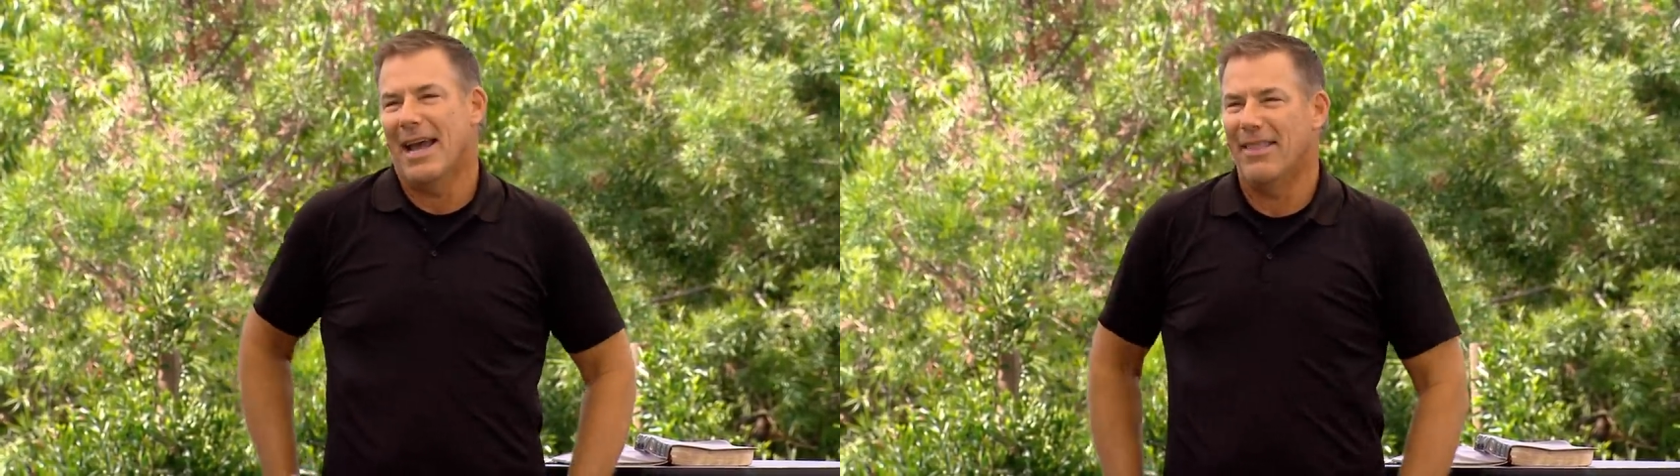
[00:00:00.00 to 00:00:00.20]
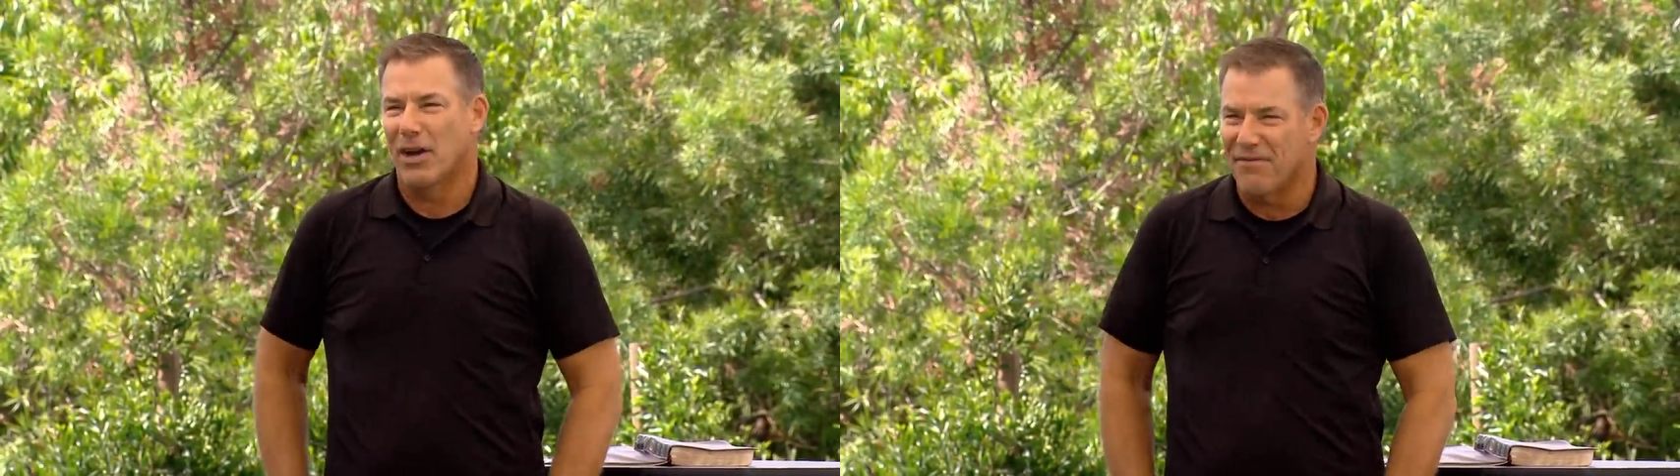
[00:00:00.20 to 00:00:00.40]

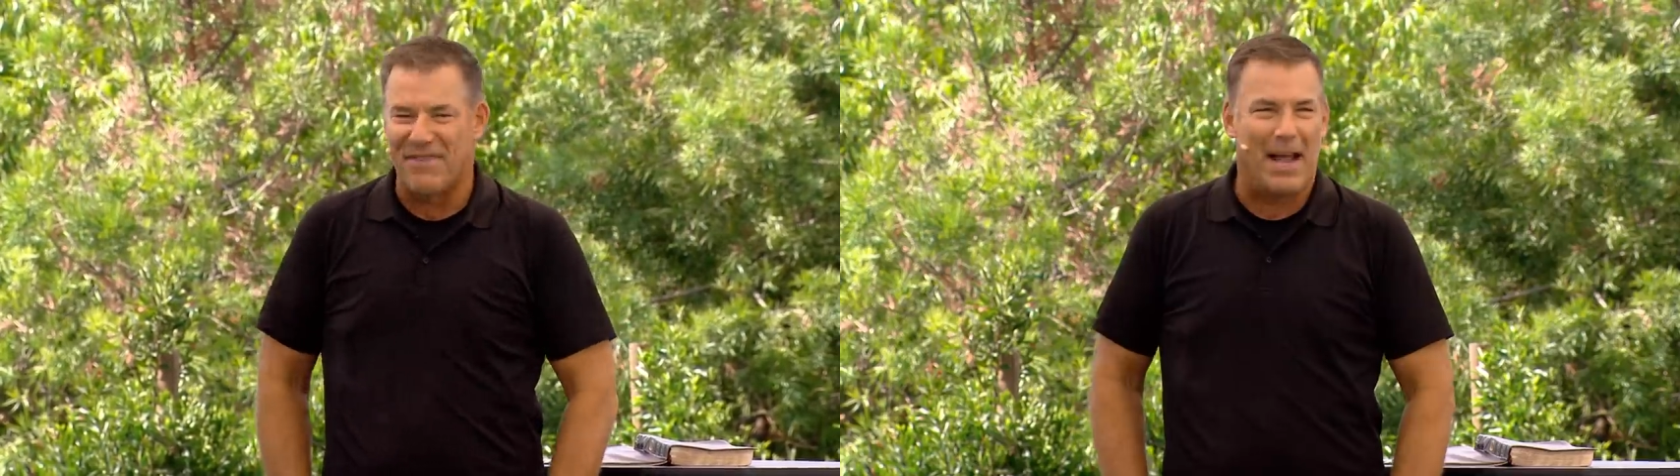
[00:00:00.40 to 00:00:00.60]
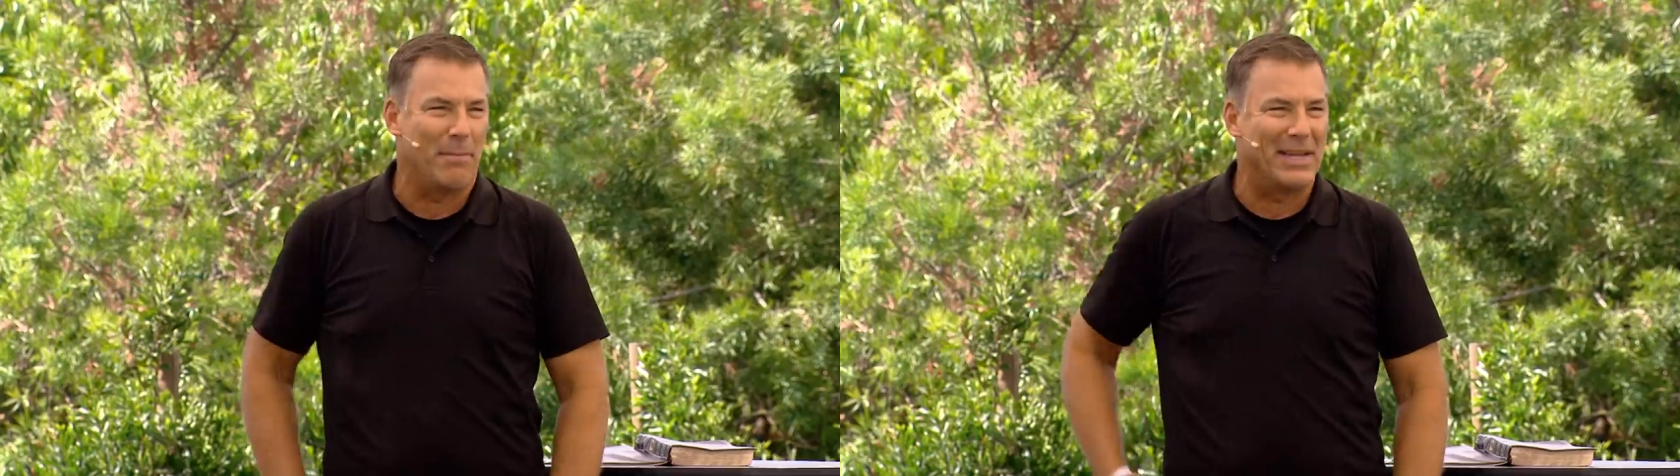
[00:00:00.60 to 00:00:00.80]
and their
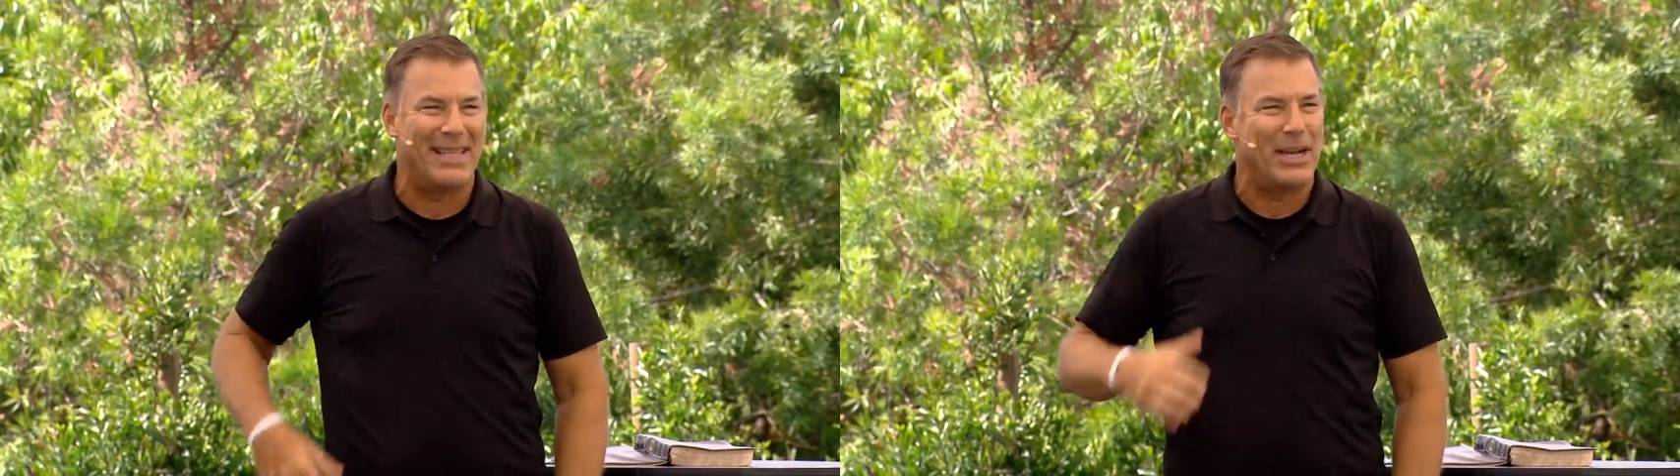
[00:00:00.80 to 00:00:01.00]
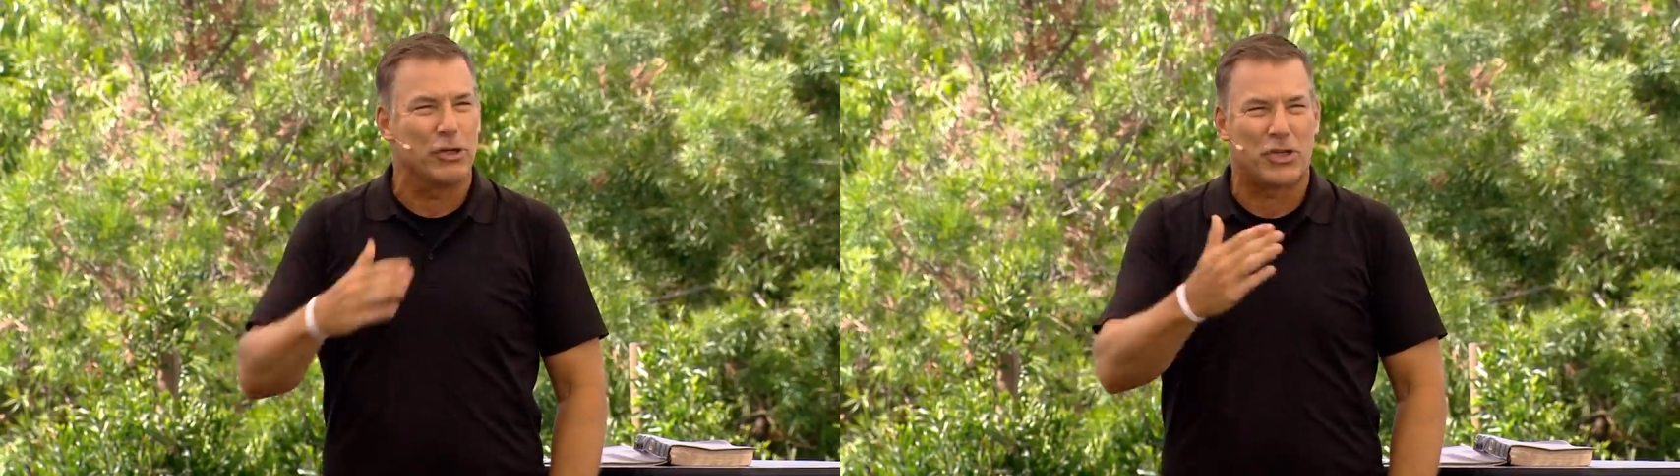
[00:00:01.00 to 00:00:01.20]
family,
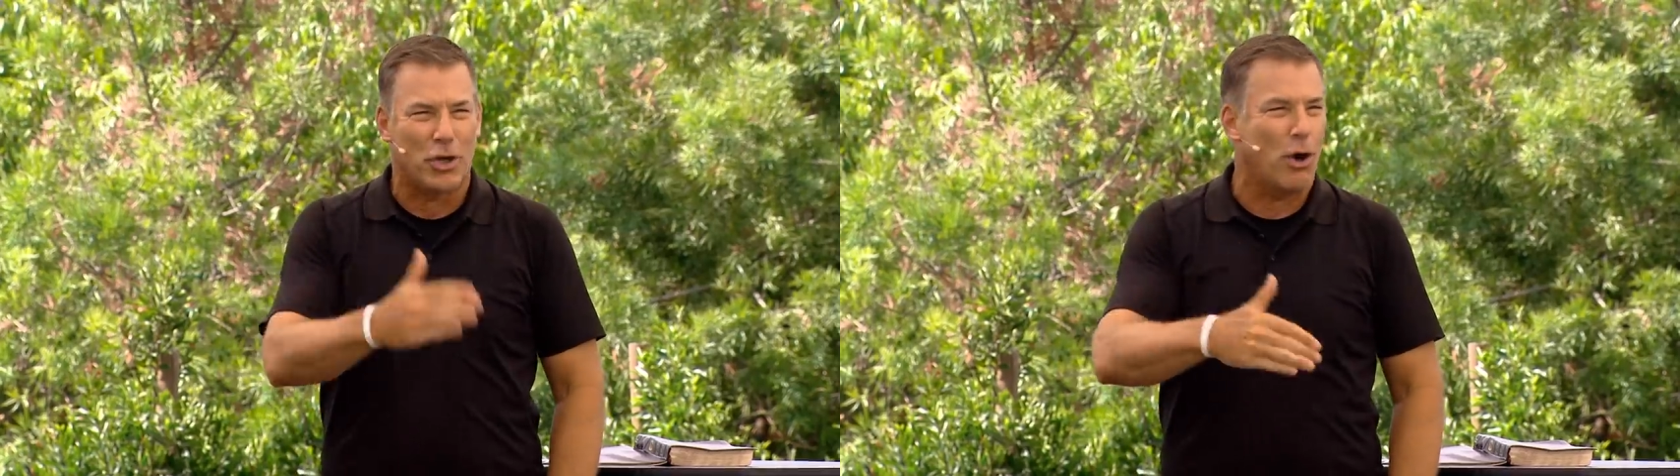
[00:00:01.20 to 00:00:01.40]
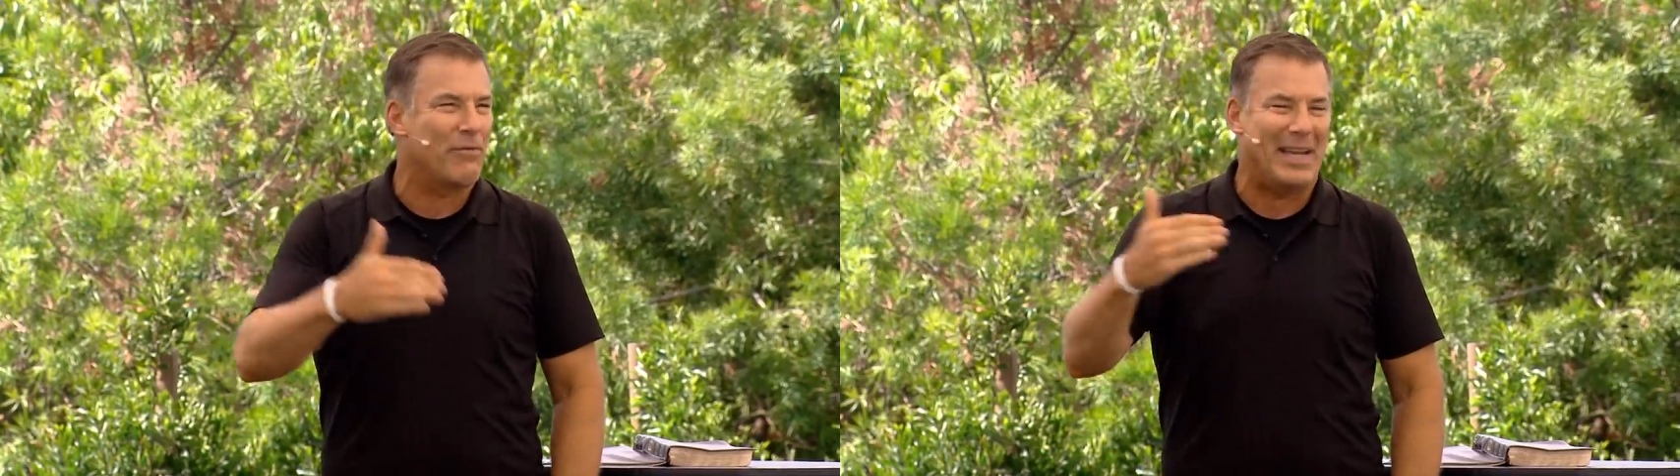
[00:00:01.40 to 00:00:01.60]
they are
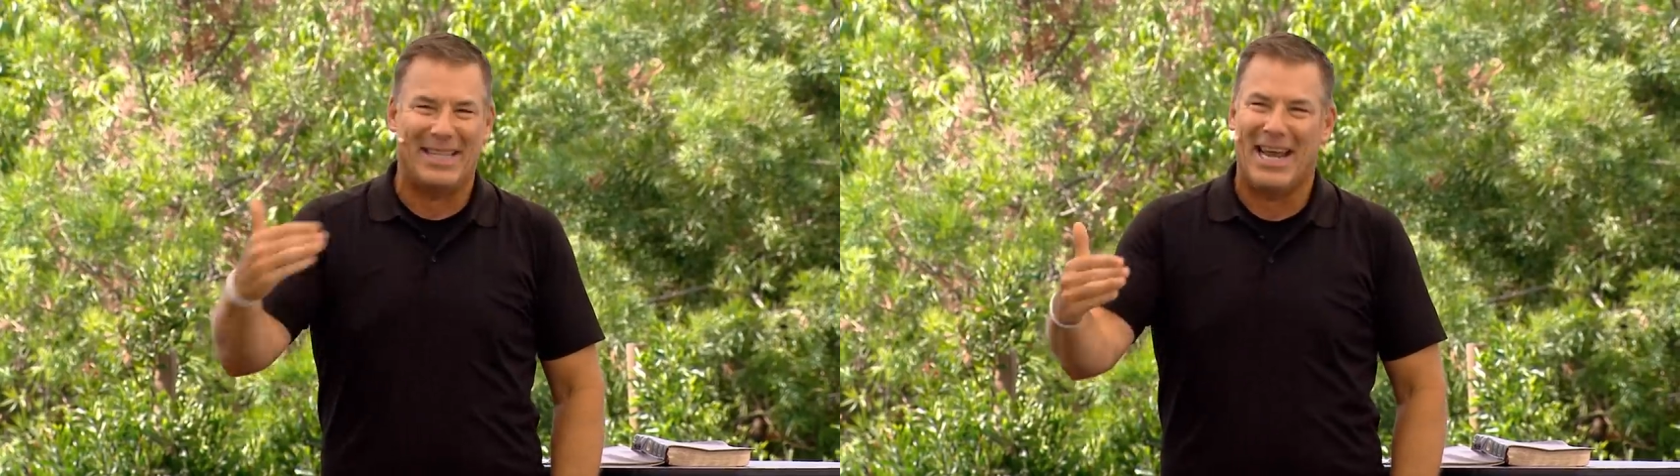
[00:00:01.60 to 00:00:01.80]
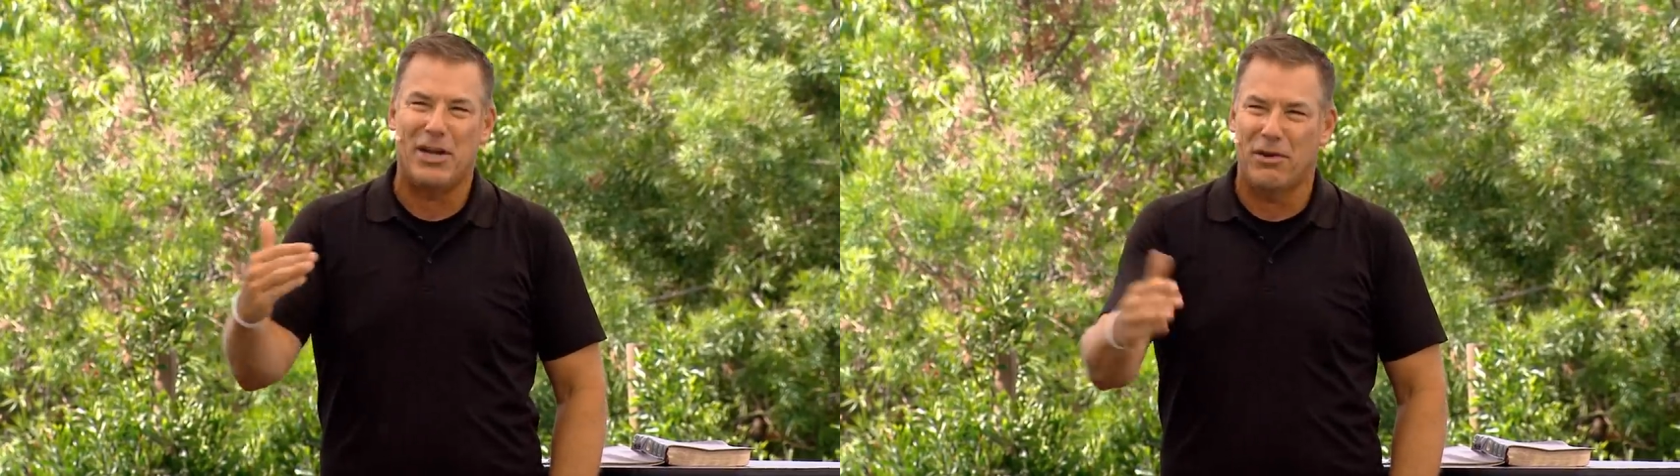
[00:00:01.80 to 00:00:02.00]
starving and
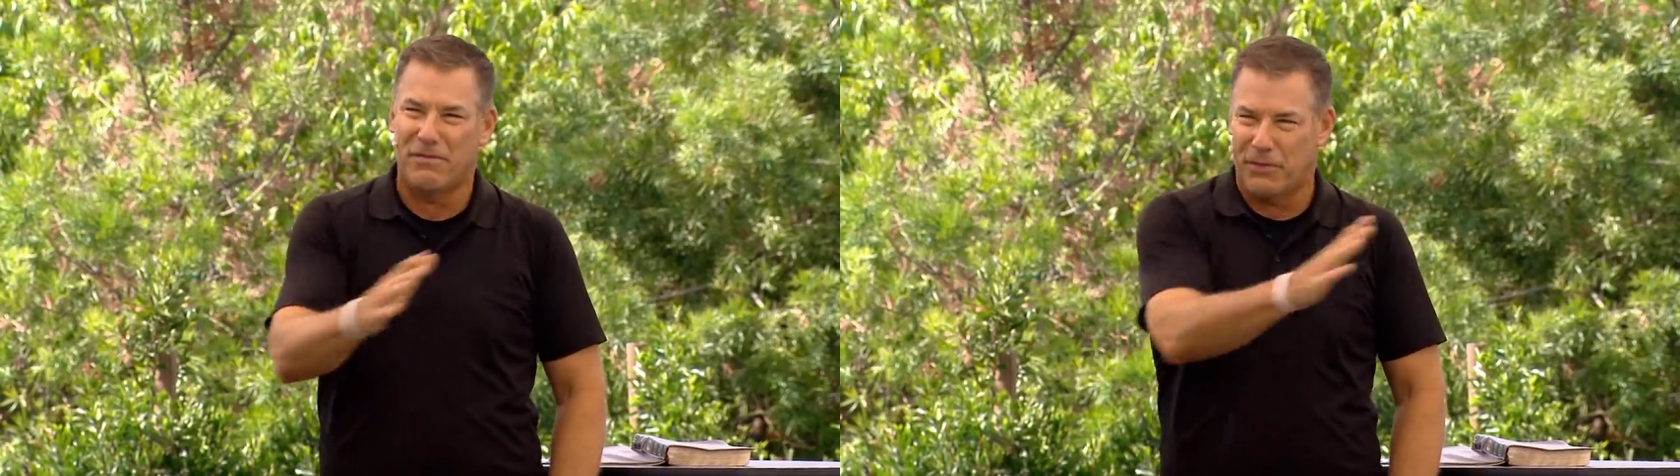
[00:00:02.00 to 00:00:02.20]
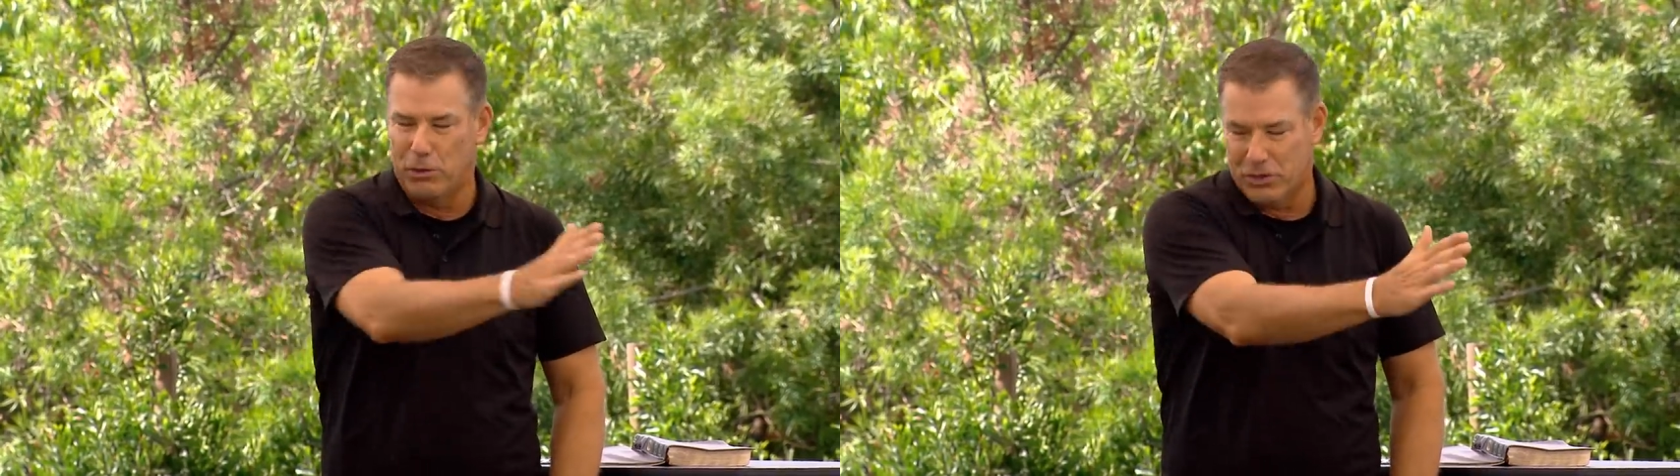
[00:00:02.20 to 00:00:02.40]
they need
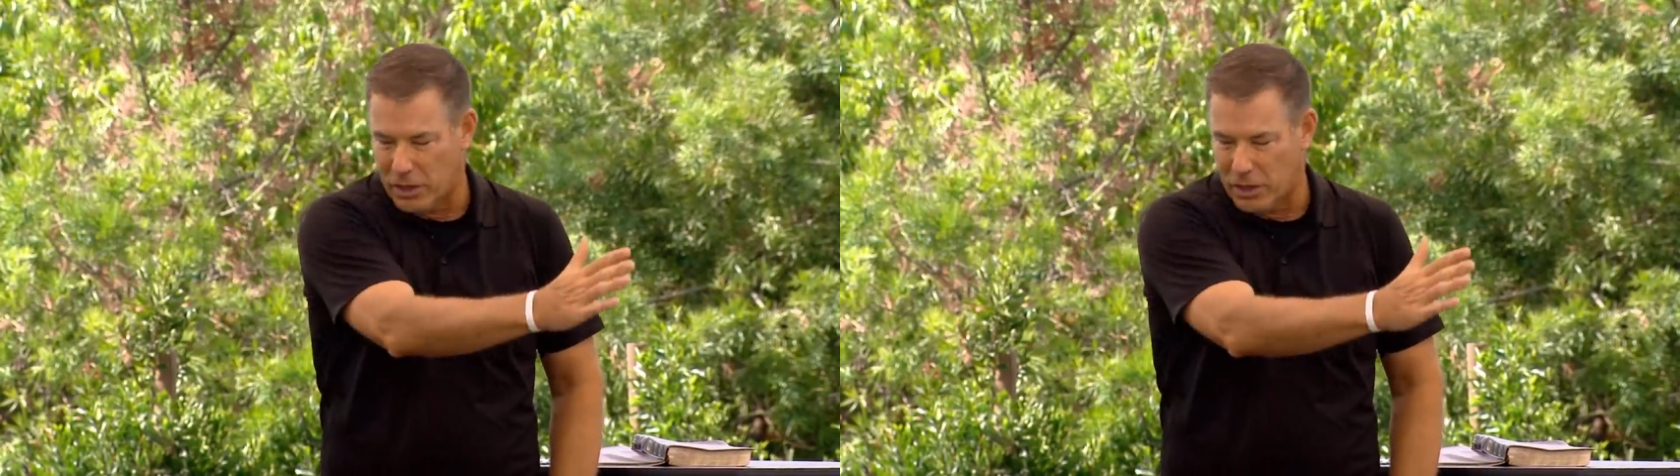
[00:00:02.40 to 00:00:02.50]
food.